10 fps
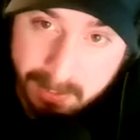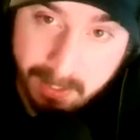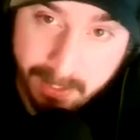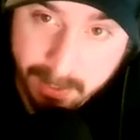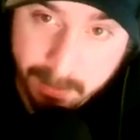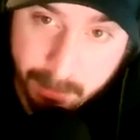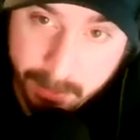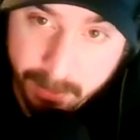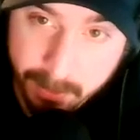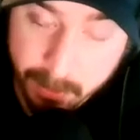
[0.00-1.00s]
a Canadian
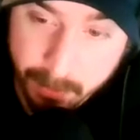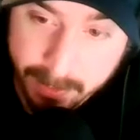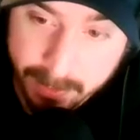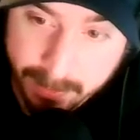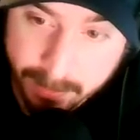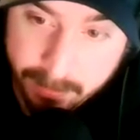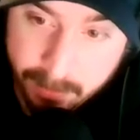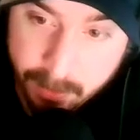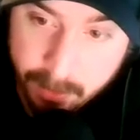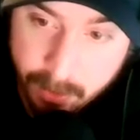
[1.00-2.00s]
player, go right ahead.
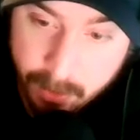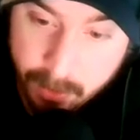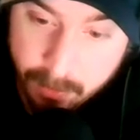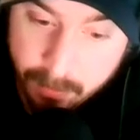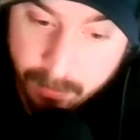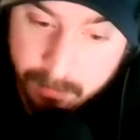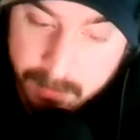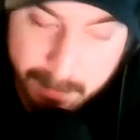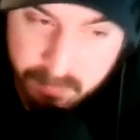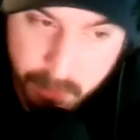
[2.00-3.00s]

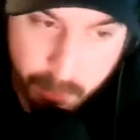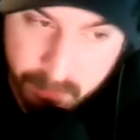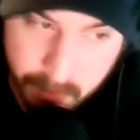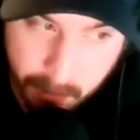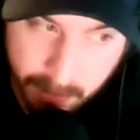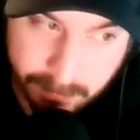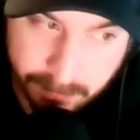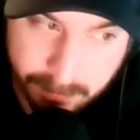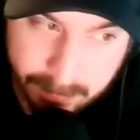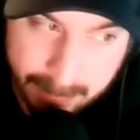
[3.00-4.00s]
Name a few if you want.
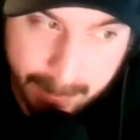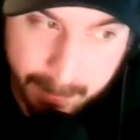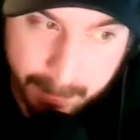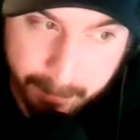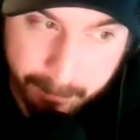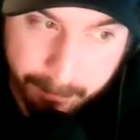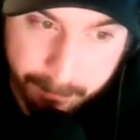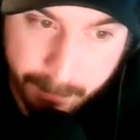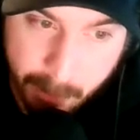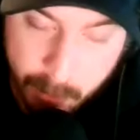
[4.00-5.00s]

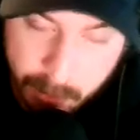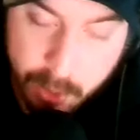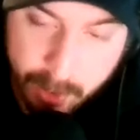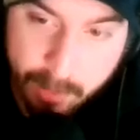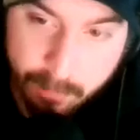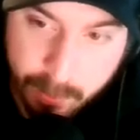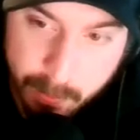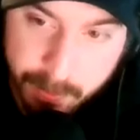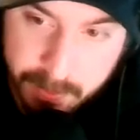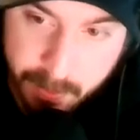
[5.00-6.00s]
Who stood out for
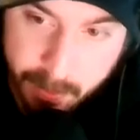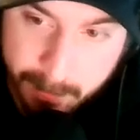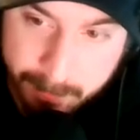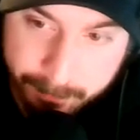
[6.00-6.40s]
you at this tournament?